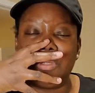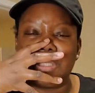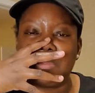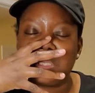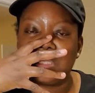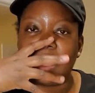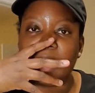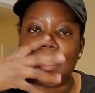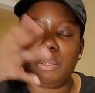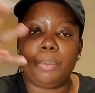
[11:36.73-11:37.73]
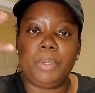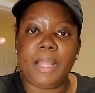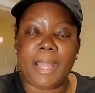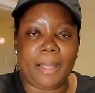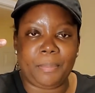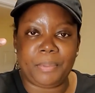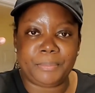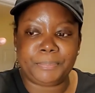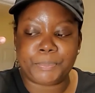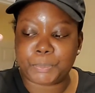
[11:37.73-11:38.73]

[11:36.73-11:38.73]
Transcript: Cause I'm just like, what happened?